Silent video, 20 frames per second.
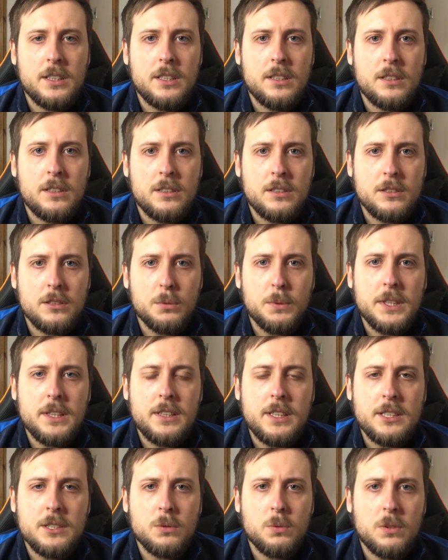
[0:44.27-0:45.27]
So in
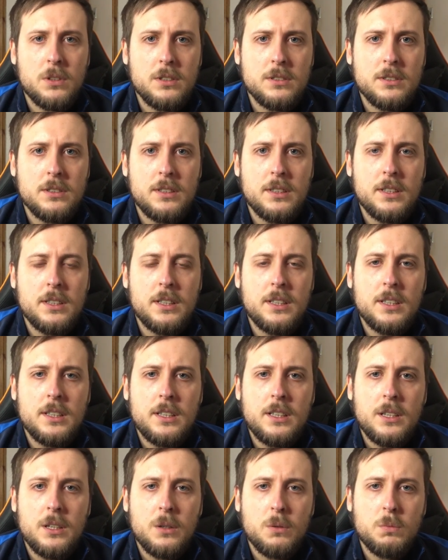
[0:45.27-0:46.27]
this quarter,
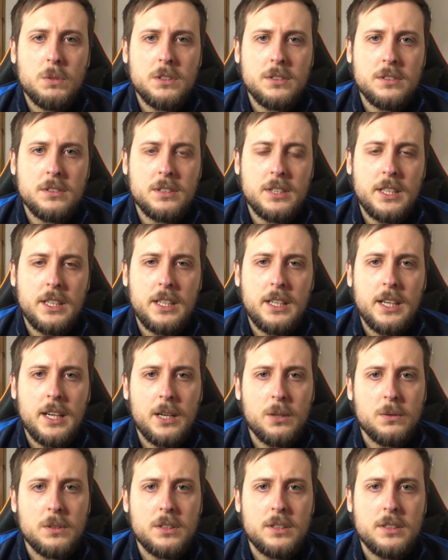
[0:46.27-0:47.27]
we'll see
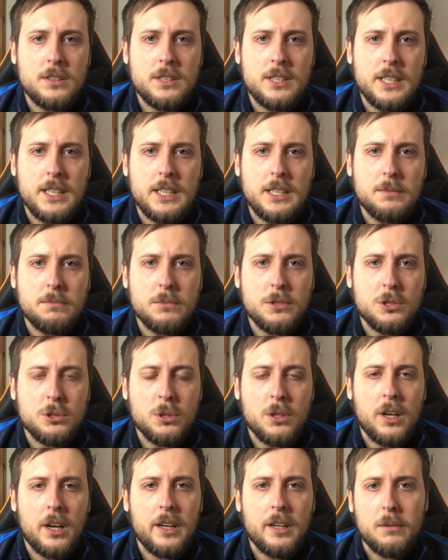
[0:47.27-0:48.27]
our teams
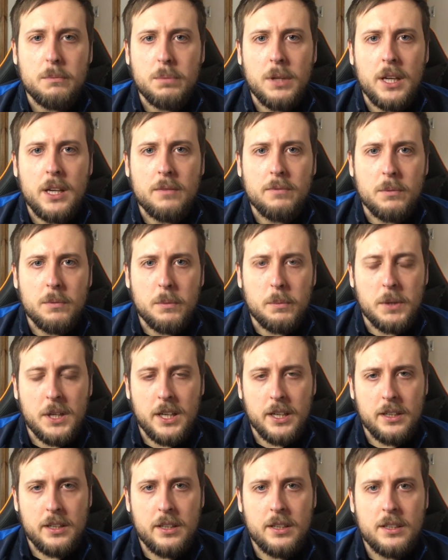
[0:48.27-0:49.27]
try and play out from the
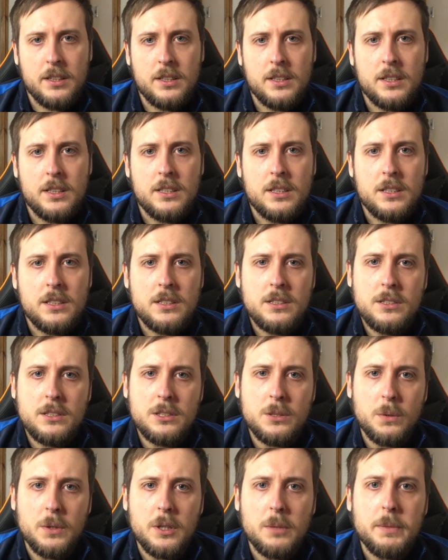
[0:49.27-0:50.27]
back.
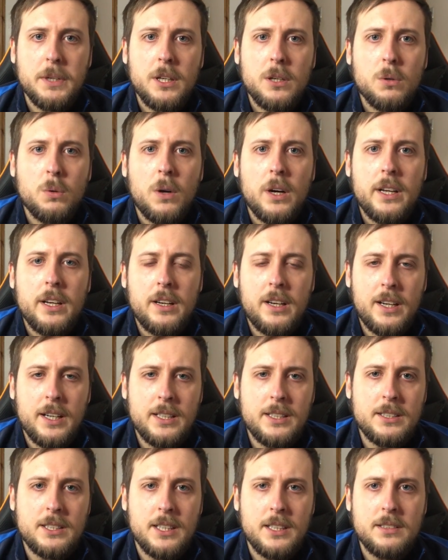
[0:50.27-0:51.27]
So it'll be at quite a high
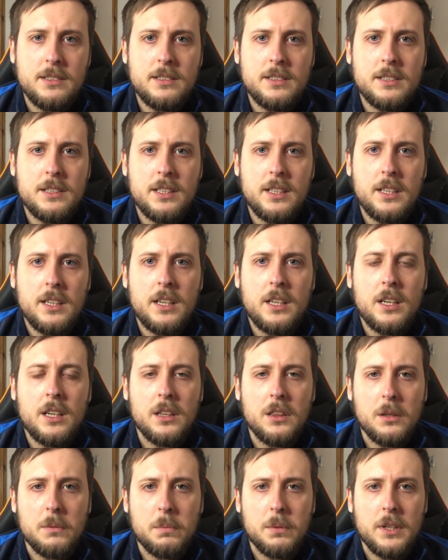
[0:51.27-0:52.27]
intensity,
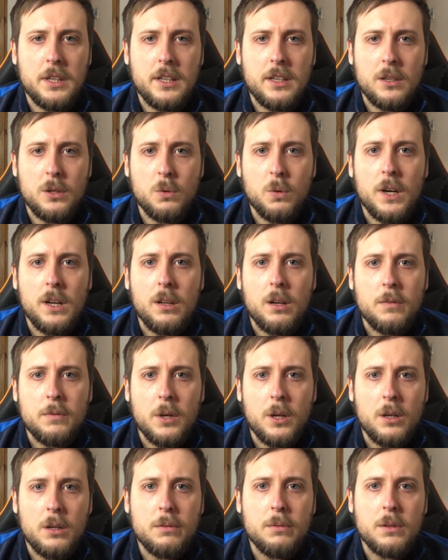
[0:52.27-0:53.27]
and there'll be quite a lot of
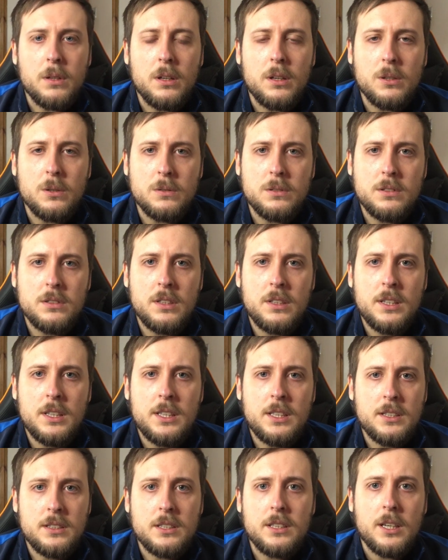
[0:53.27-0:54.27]
overloads
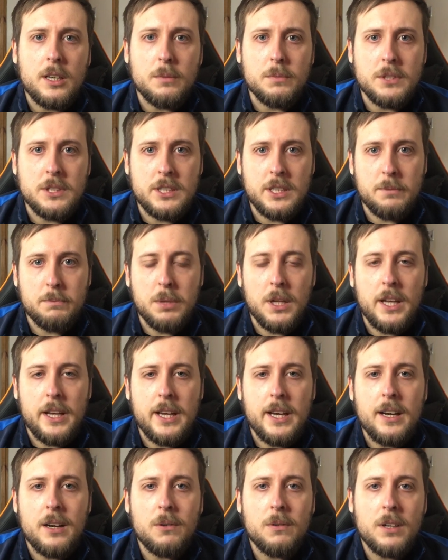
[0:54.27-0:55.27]
to help the team play
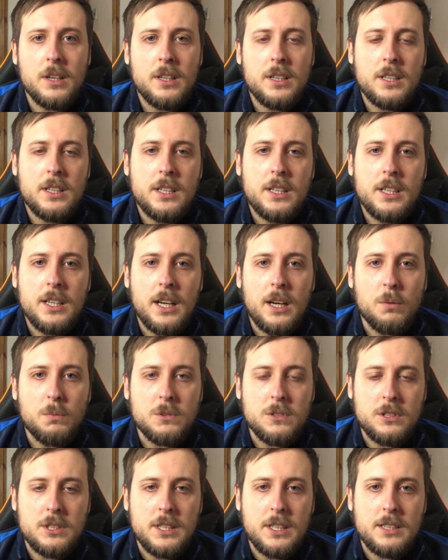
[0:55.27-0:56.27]
out, and
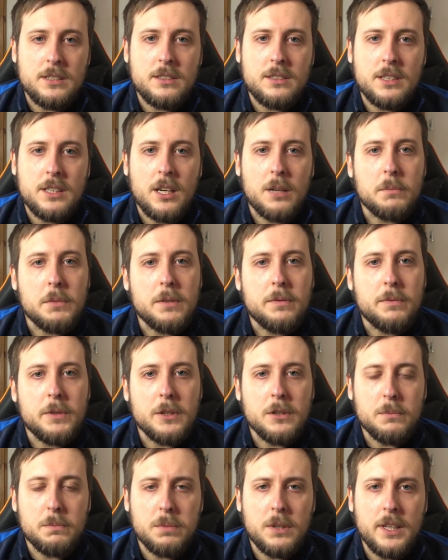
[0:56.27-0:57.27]
we'll start to see our
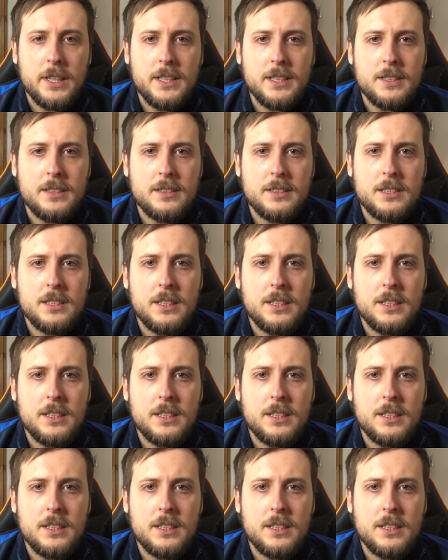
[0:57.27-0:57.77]
midfield players